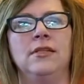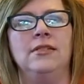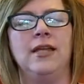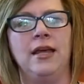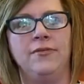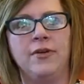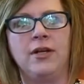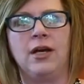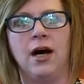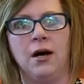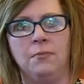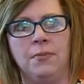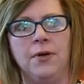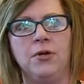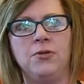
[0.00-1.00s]
David
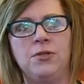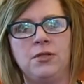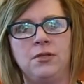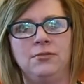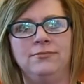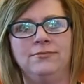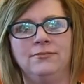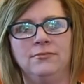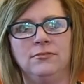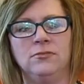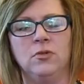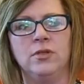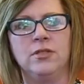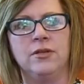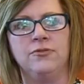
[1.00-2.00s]
Campos
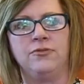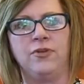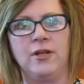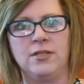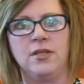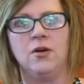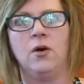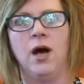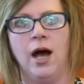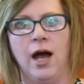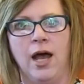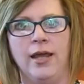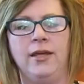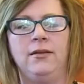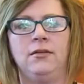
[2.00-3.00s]
was at Fresno
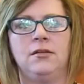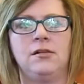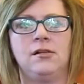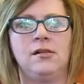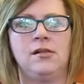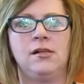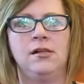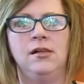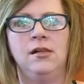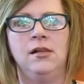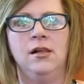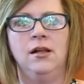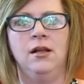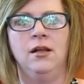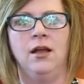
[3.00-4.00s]
High
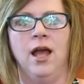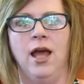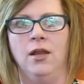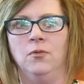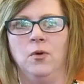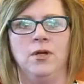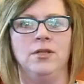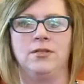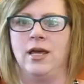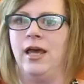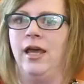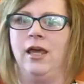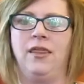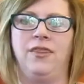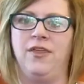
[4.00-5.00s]
and was
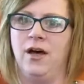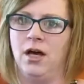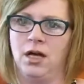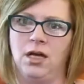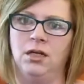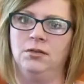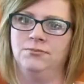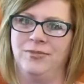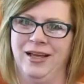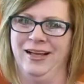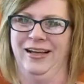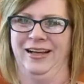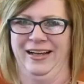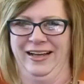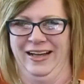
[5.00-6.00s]
a thug,
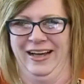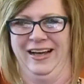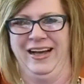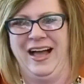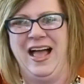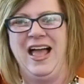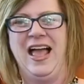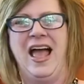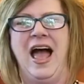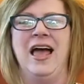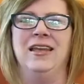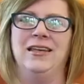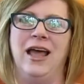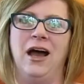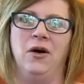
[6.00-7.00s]

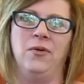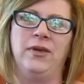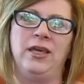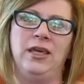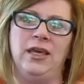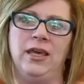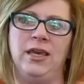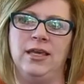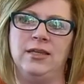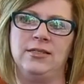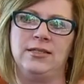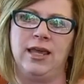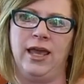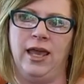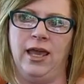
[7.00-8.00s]
and now he is
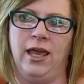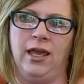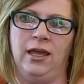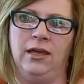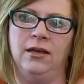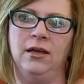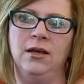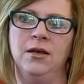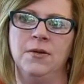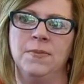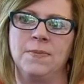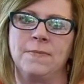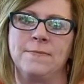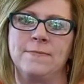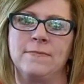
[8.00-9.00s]
a
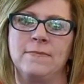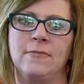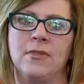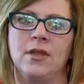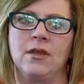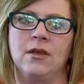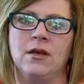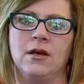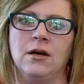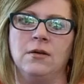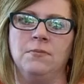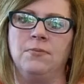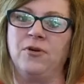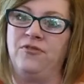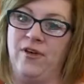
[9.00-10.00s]

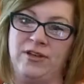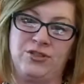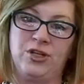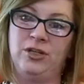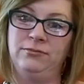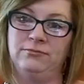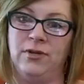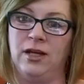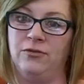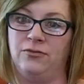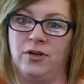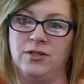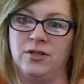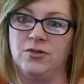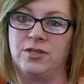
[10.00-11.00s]
professor at
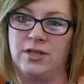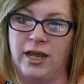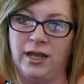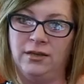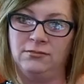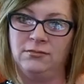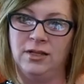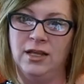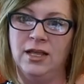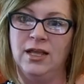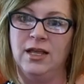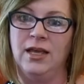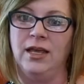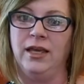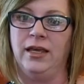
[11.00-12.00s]
Fresno State.
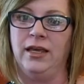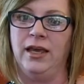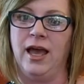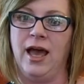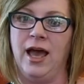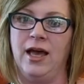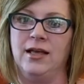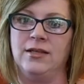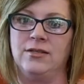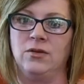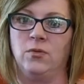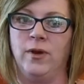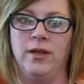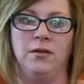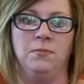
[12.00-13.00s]
He has
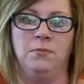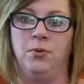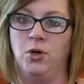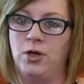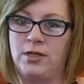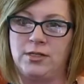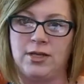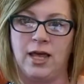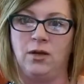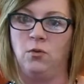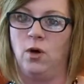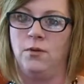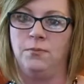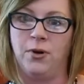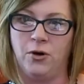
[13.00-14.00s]
written books and
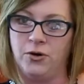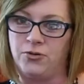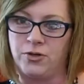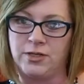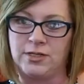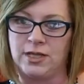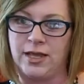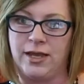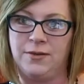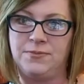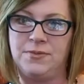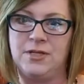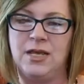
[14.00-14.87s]
won poetry slams,